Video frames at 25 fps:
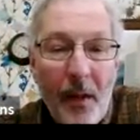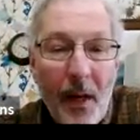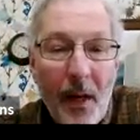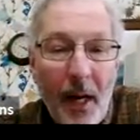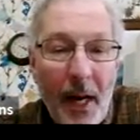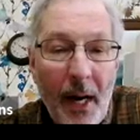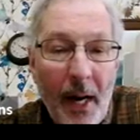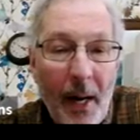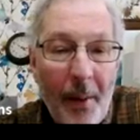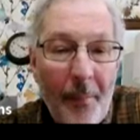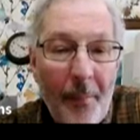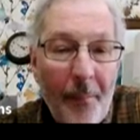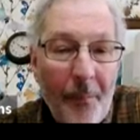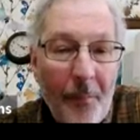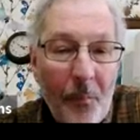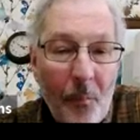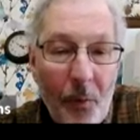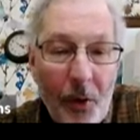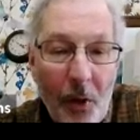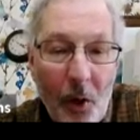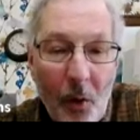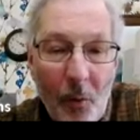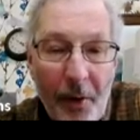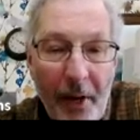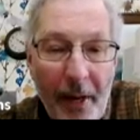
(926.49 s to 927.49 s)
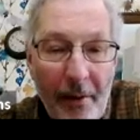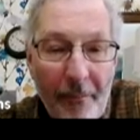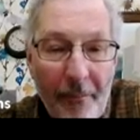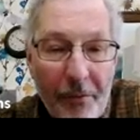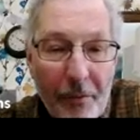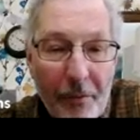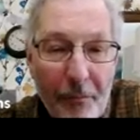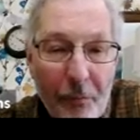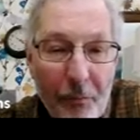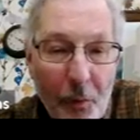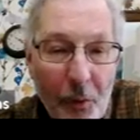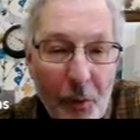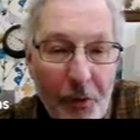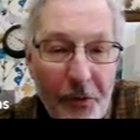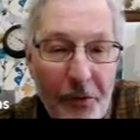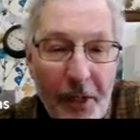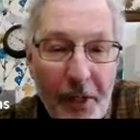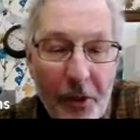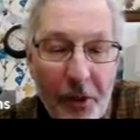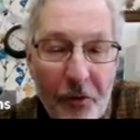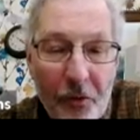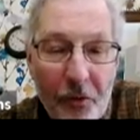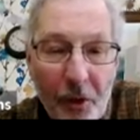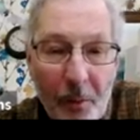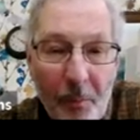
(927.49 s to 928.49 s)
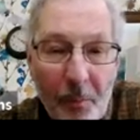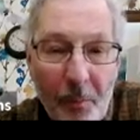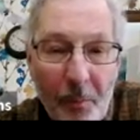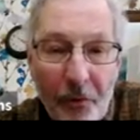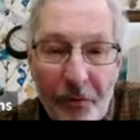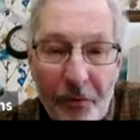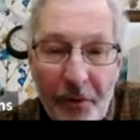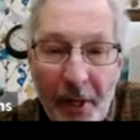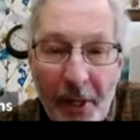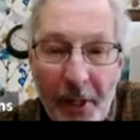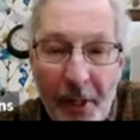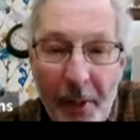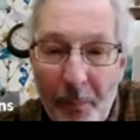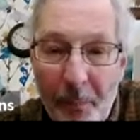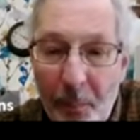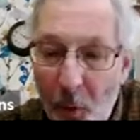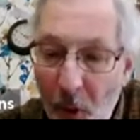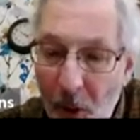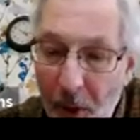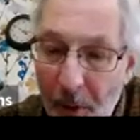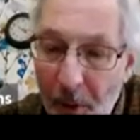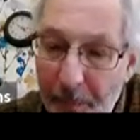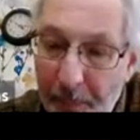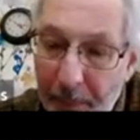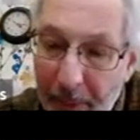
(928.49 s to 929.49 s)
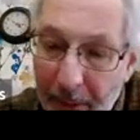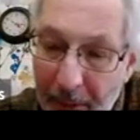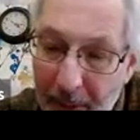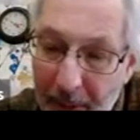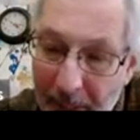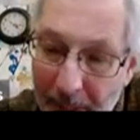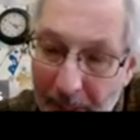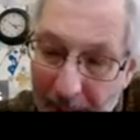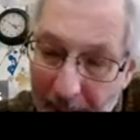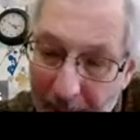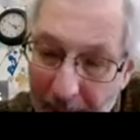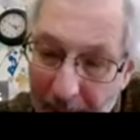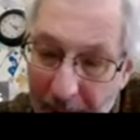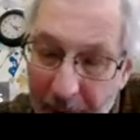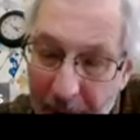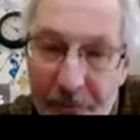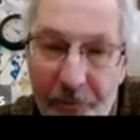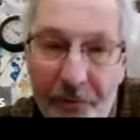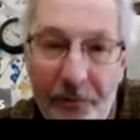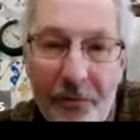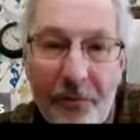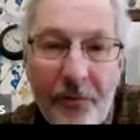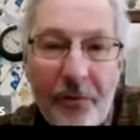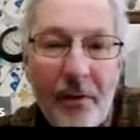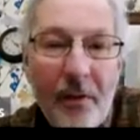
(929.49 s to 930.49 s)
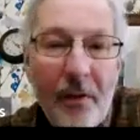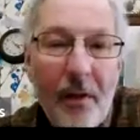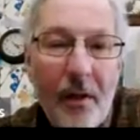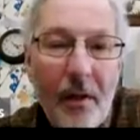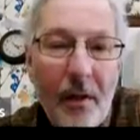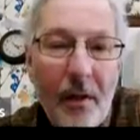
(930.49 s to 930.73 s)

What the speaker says: We don't have the 14 terminals on the board because